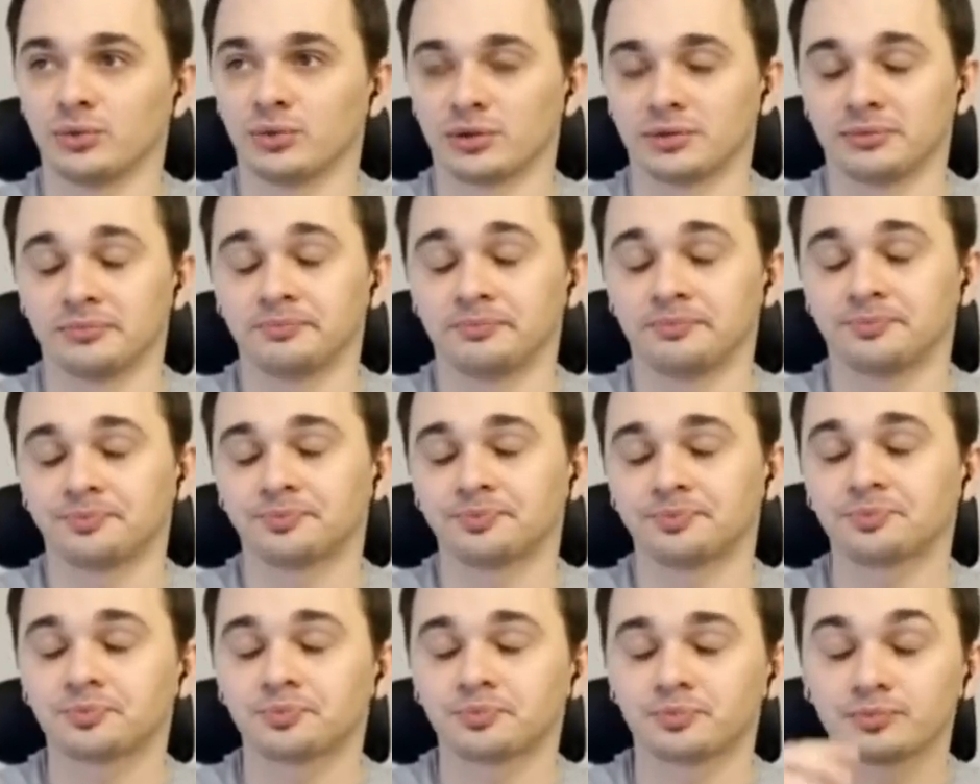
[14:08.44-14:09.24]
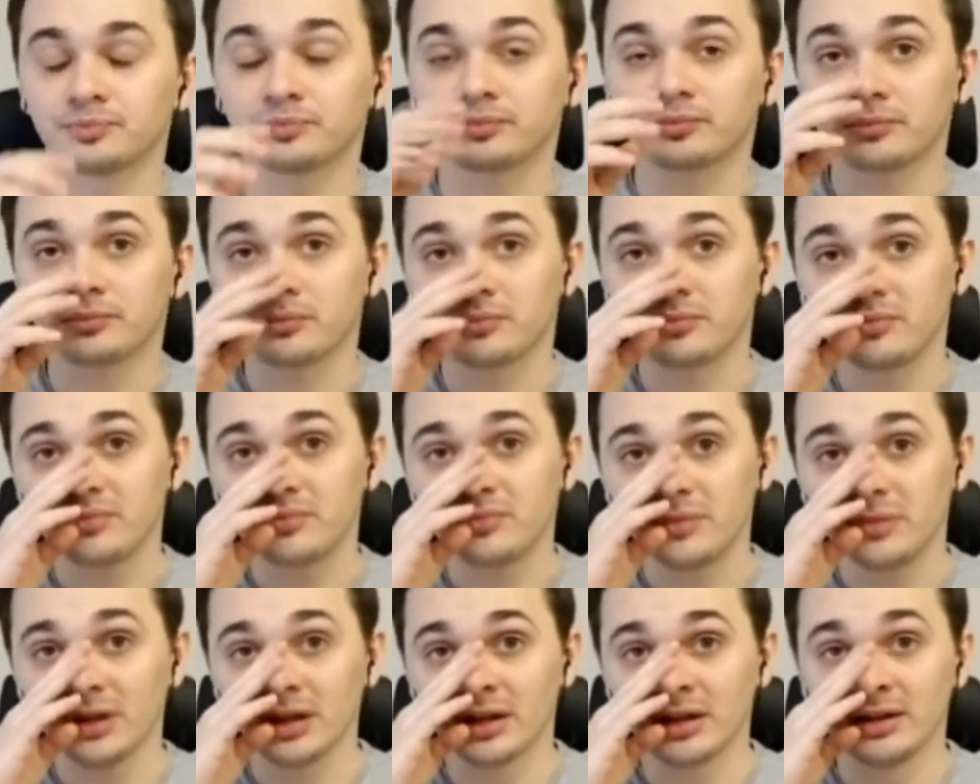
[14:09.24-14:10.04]
So if this
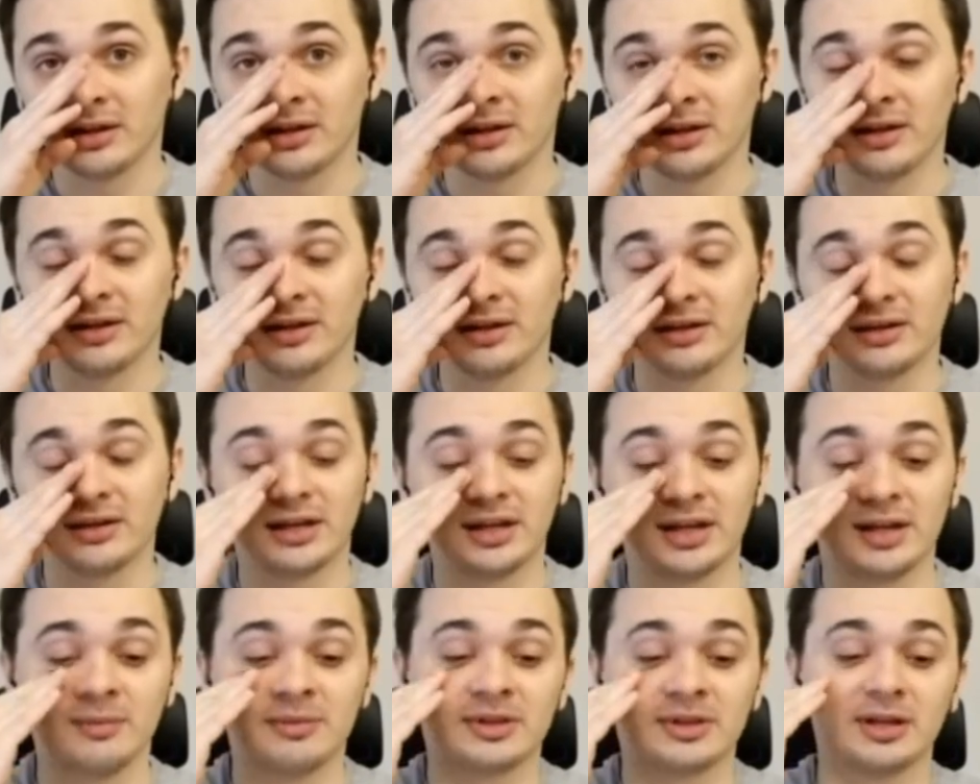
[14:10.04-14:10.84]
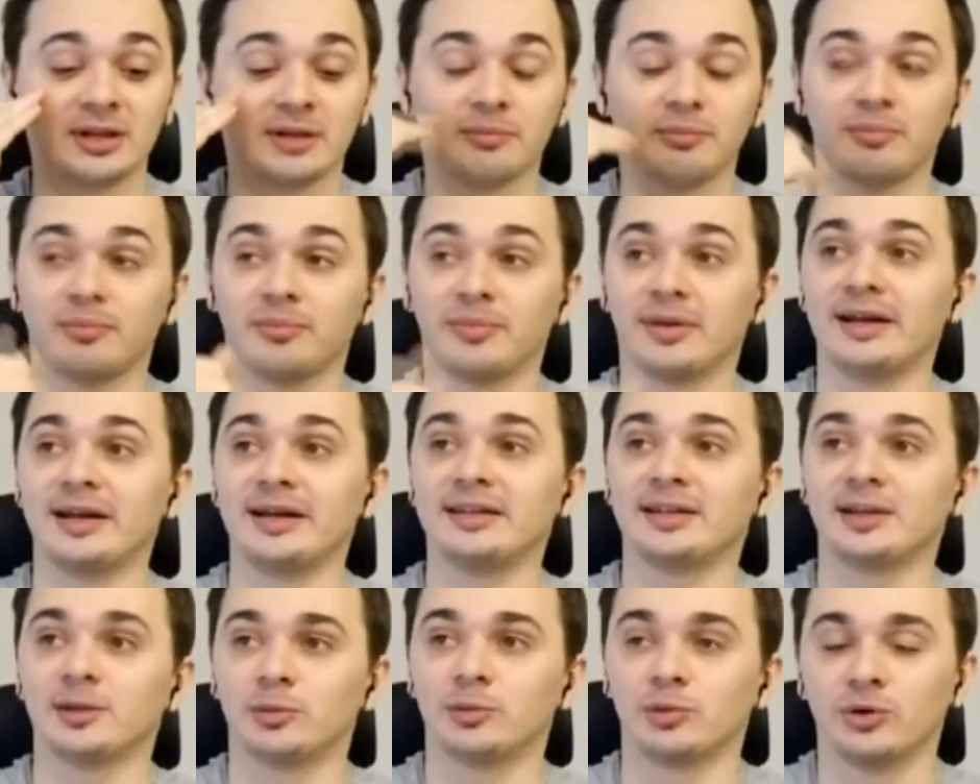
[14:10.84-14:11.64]
device is using some very
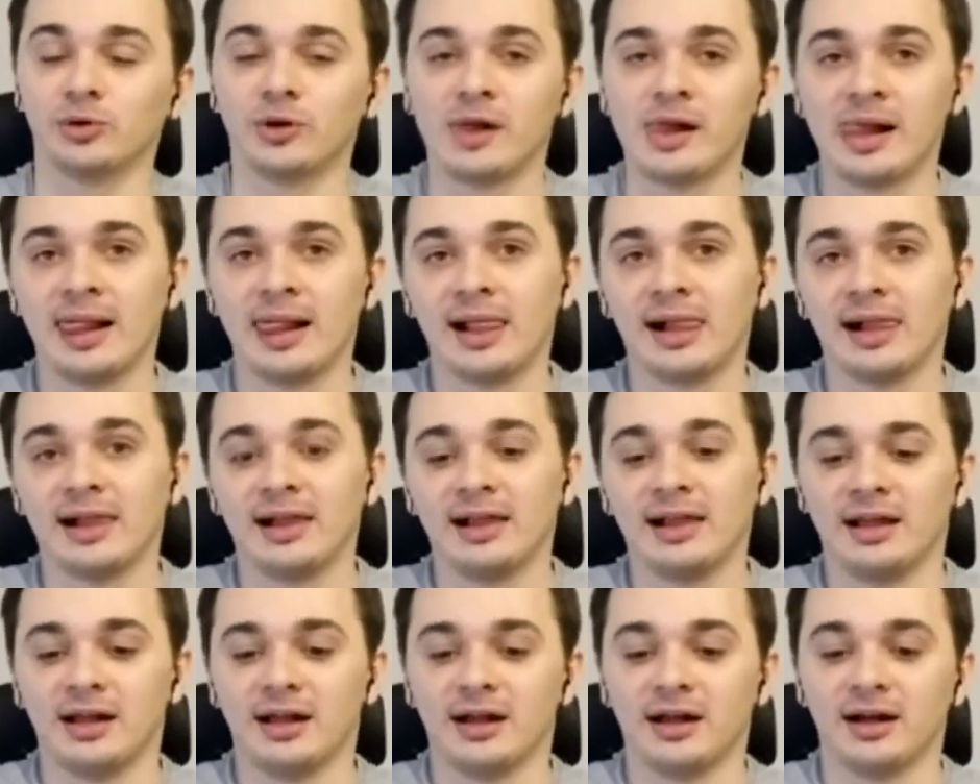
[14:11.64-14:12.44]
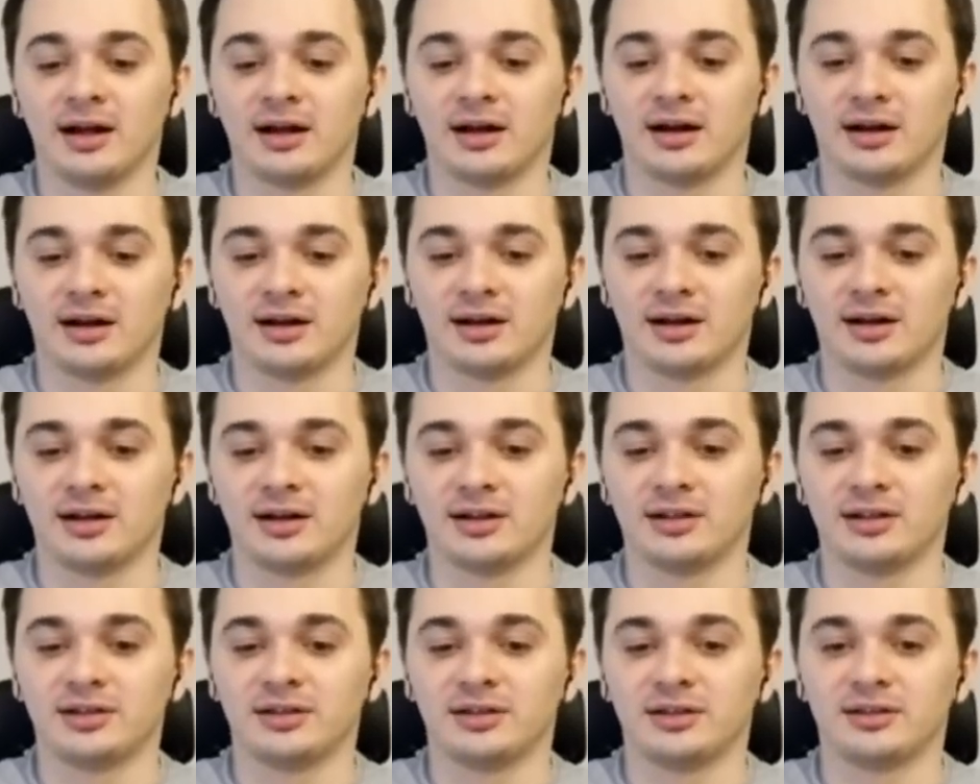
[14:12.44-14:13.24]
weird architecture,
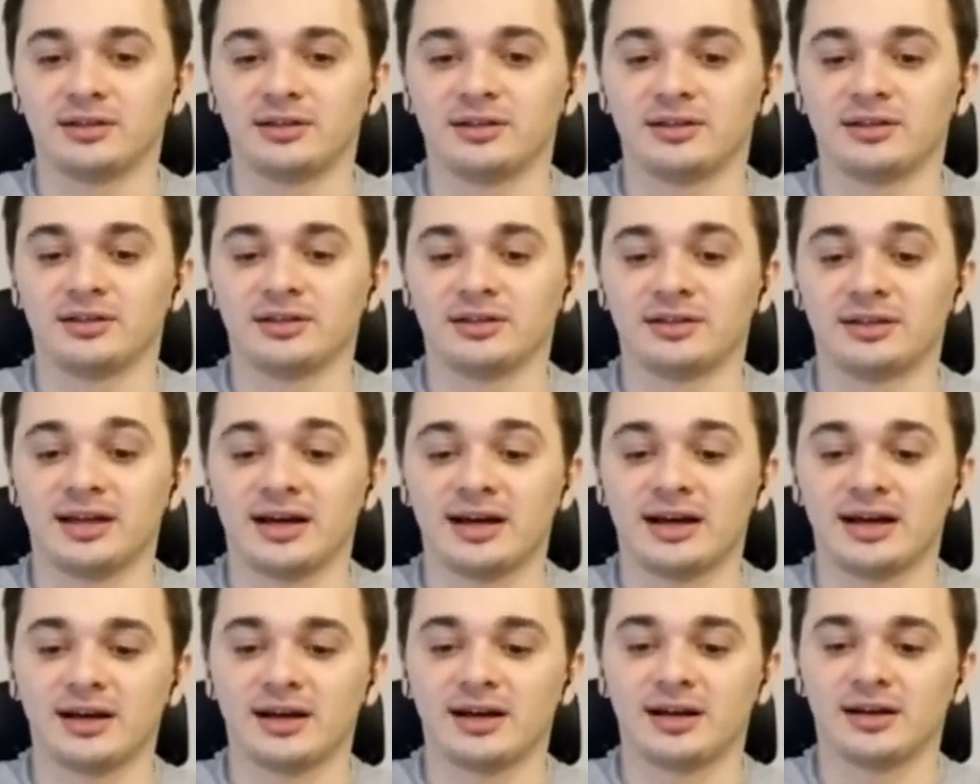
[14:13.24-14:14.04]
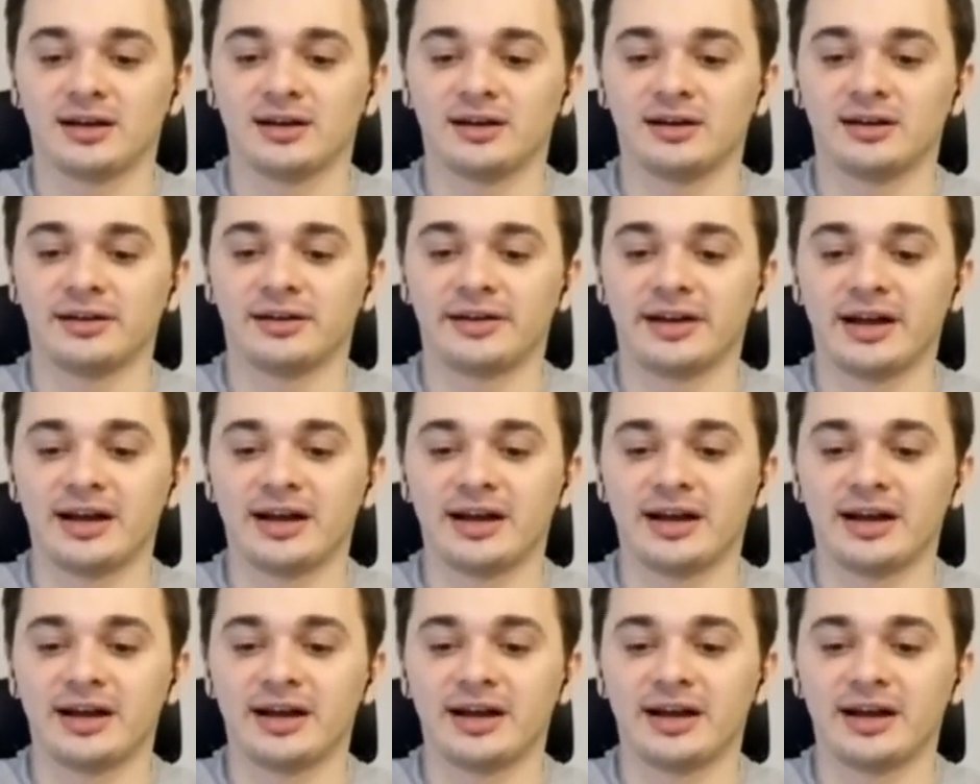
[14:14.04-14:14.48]
save often.